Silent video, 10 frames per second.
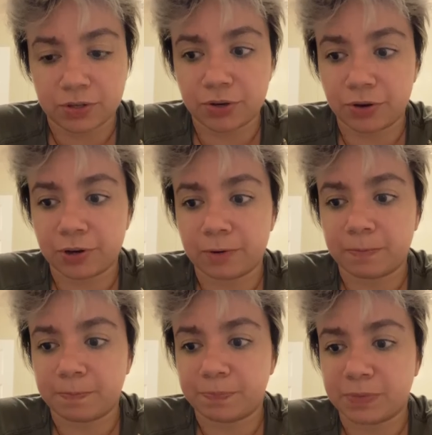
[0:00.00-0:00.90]
your
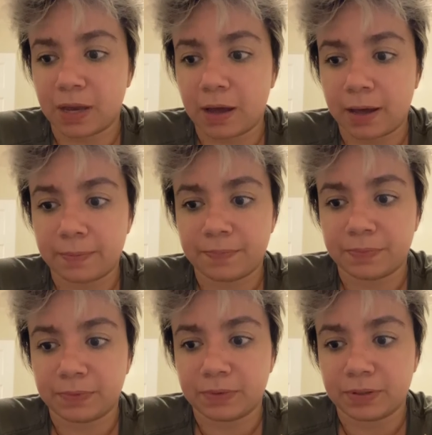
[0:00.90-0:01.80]

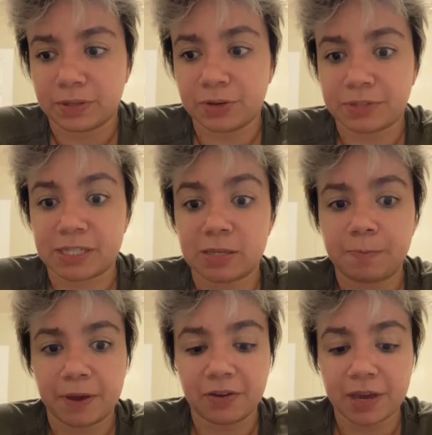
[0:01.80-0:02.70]

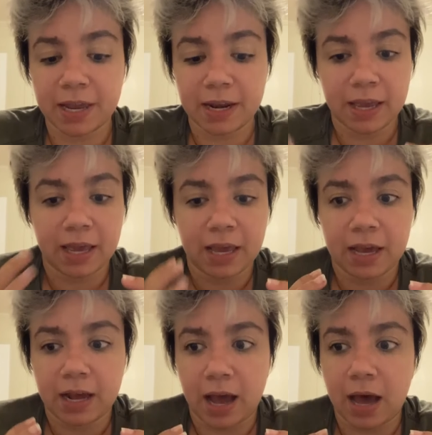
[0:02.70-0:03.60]
spirit,
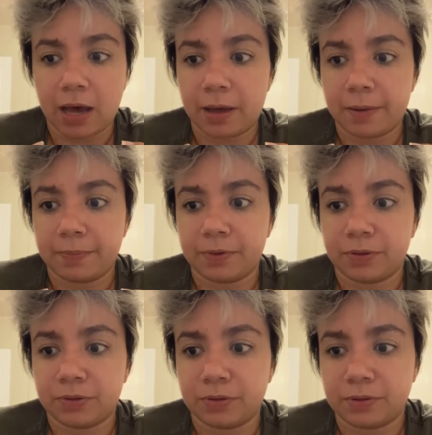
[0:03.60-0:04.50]

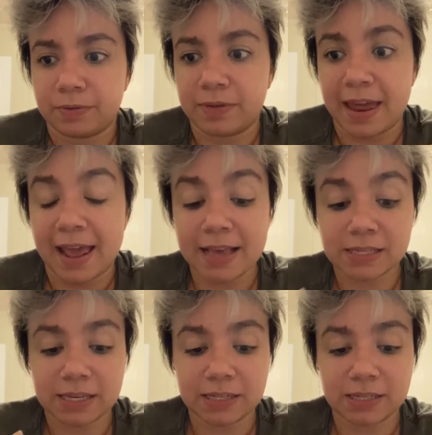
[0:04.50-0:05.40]
the
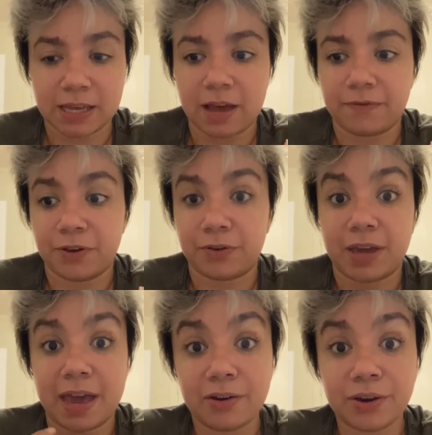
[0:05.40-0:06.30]
essence of your
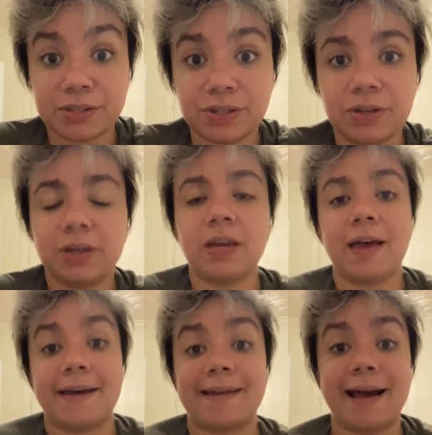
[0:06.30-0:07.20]
character,
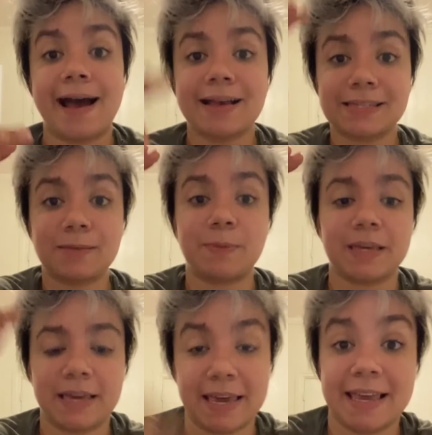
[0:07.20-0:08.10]
it has to
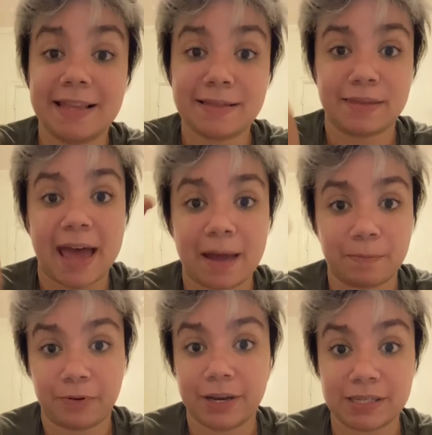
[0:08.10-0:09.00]
be in that
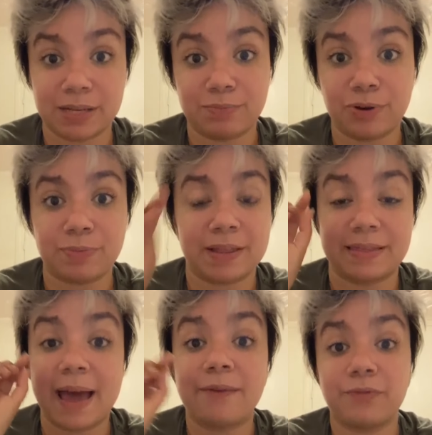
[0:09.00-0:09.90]
present moment,
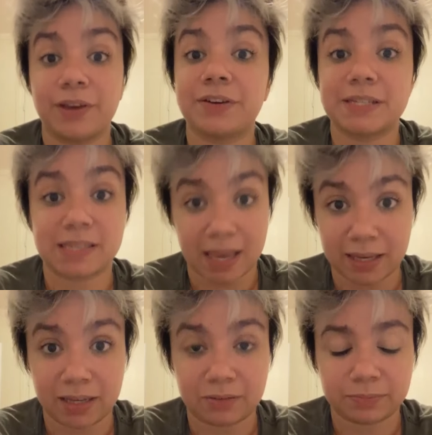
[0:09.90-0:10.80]
that very
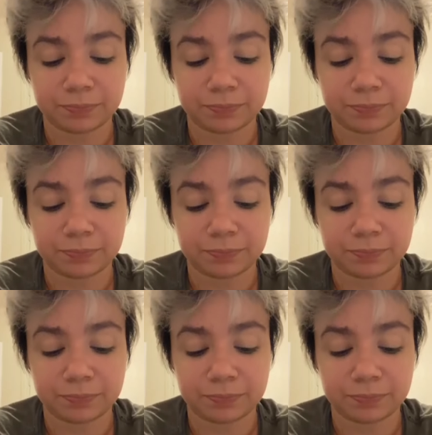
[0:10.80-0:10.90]
second.